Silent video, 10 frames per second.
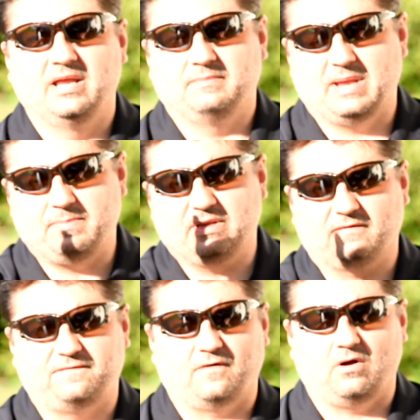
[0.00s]
Maybe it'll
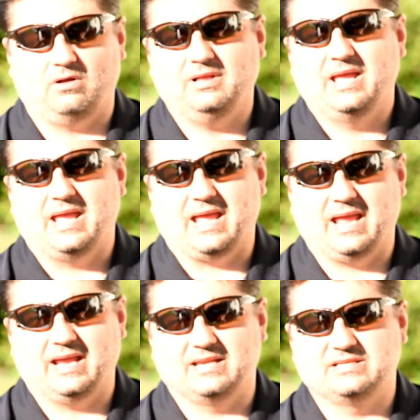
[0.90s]
fall
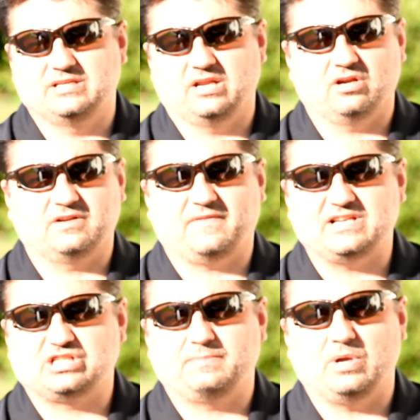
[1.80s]
and your
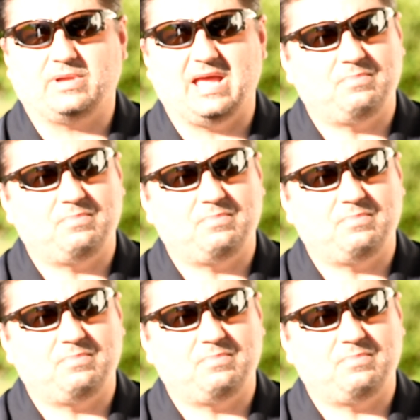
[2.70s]
device will be okay,